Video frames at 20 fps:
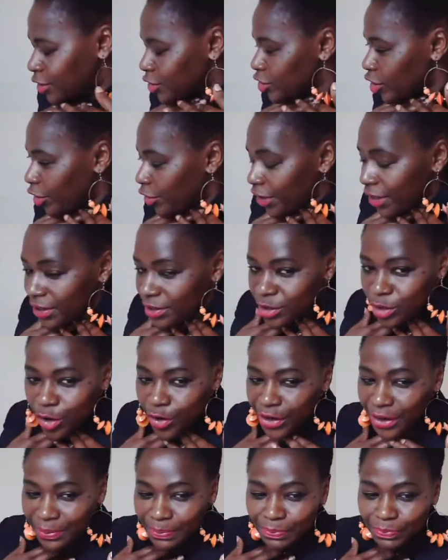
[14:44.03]

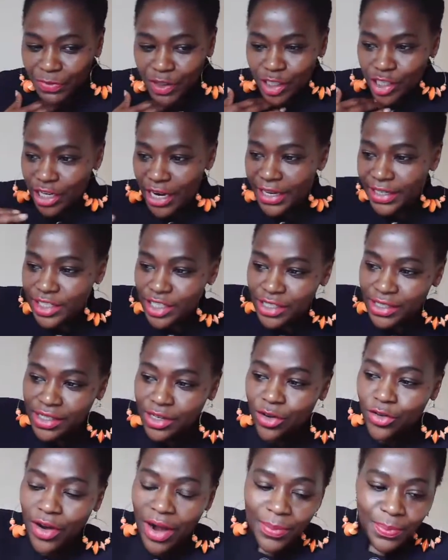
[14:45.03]
sorry. Shall I just
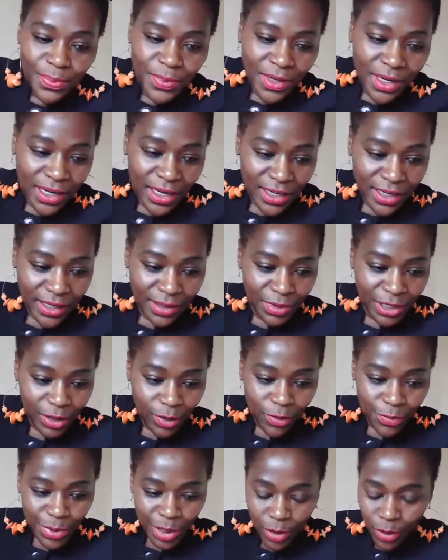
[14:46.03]
grab a
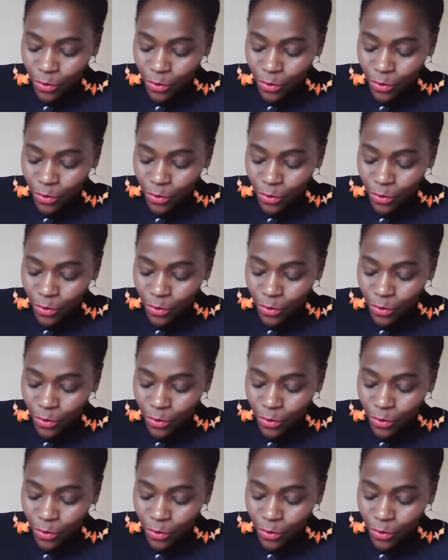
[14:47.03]
little bit